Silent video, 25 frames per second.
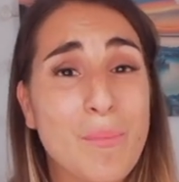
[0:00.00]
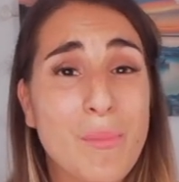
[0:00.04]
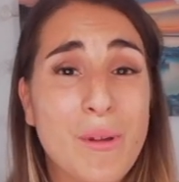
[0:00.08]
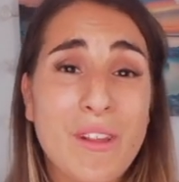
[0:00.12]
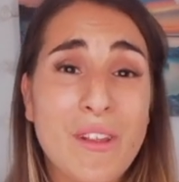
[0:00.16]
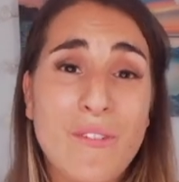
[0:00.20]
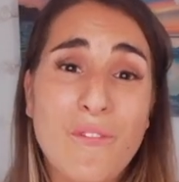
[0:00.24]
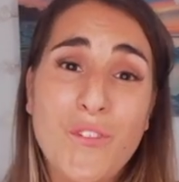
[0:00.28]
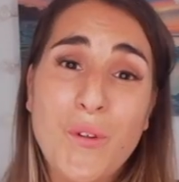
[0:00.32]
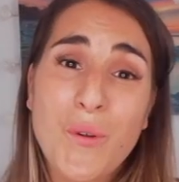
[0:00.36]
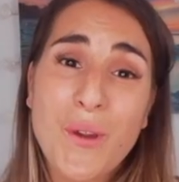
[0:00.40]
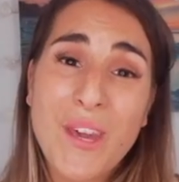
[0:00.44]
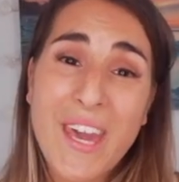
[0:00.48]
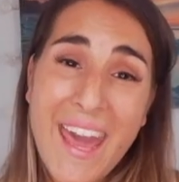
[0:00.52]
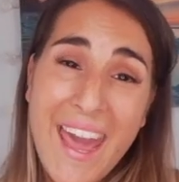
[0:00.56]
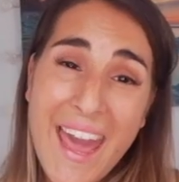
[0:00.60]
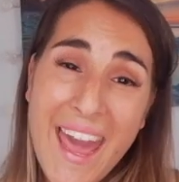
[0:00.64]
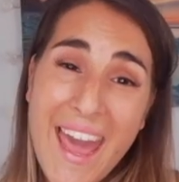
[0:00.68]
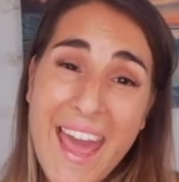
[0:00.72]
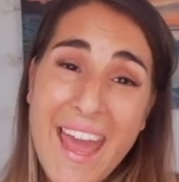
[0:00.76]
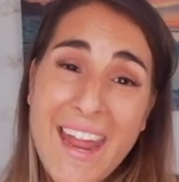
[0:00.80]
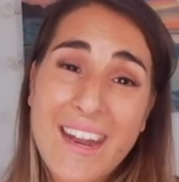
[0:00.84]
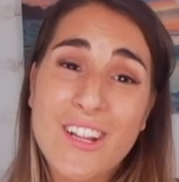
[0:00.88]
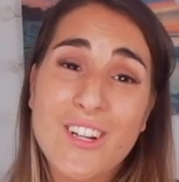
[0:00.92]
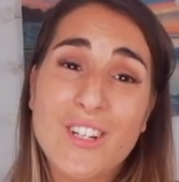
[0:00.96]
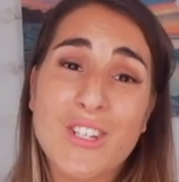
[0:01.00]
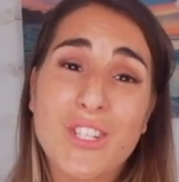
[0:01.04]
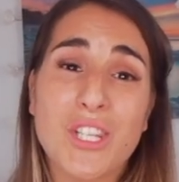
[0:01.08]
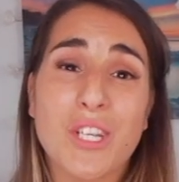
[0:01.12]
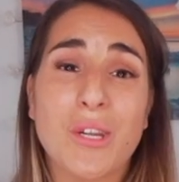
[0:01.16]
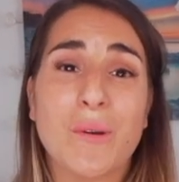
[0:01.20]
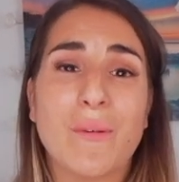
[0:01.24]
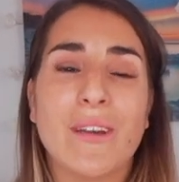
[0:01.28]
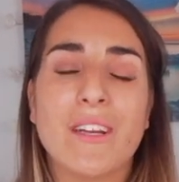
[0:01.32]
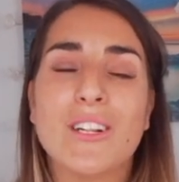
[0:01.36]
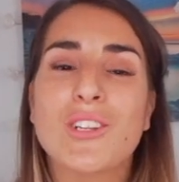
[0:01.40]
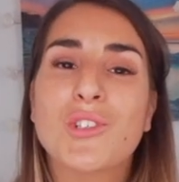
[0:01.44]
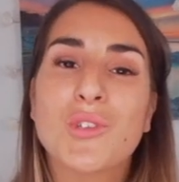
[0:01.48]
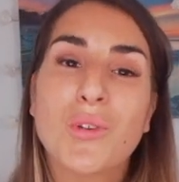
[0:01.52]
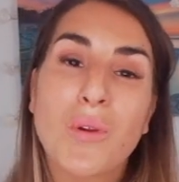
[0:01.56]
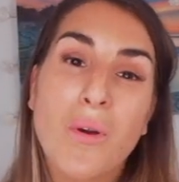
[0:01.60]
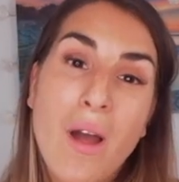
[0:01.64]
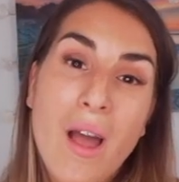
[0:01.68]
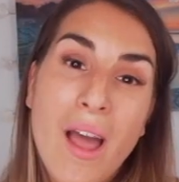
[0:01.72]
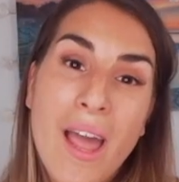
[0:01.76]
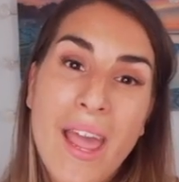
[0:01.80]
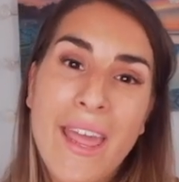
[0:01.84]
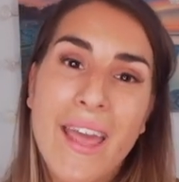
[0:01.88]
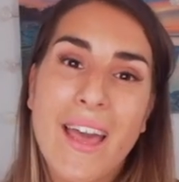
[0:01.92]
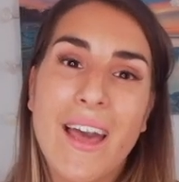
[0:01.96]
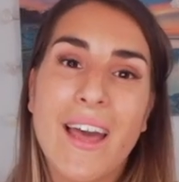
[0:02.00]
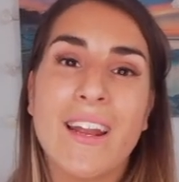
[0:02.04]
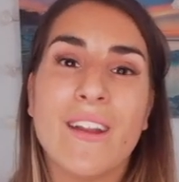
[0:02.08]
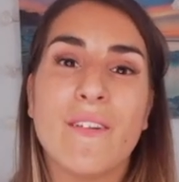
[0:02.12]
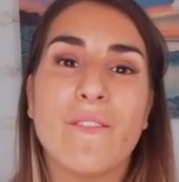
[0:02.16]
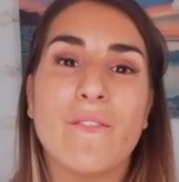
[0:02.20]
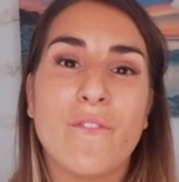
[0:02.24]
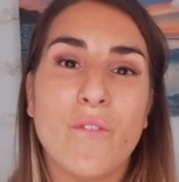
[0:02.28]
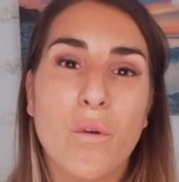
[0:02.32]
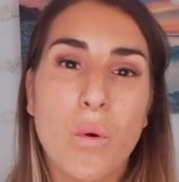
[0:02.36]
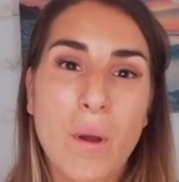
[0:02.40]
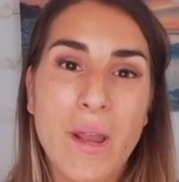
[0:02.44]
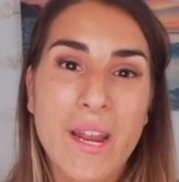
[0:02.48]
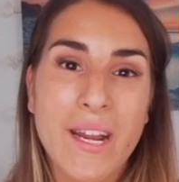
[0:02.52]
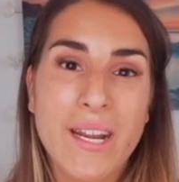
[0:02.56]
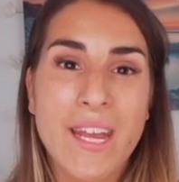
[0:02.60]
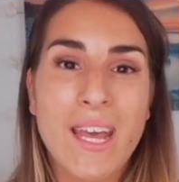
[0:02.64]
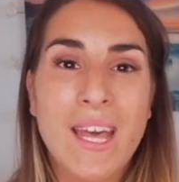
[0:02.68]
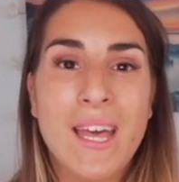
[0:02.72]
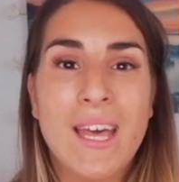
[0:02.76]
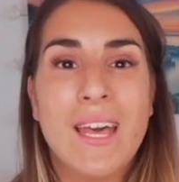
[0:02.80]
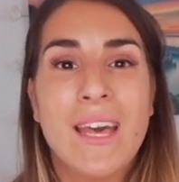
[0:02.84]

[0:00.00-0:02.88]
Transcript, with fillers: but if you can do it, try and avoid